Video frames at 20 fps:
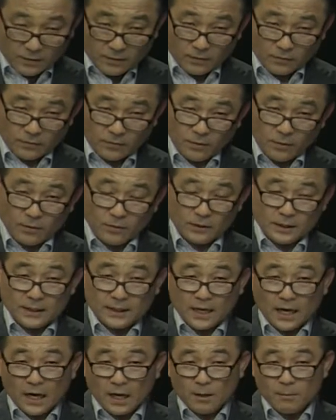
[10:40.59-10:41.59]
So it
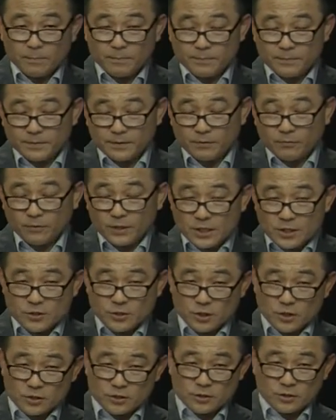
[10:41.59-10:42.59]
helps
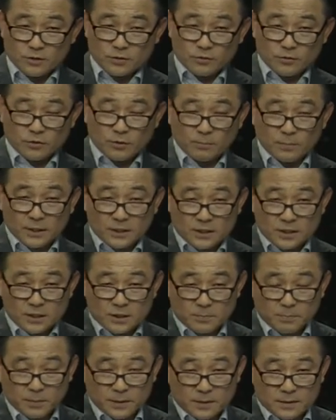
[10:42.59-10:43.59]
researchers or
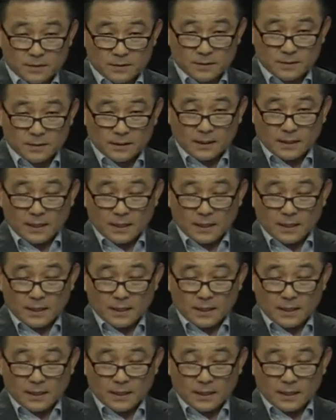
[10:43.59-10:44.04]
participants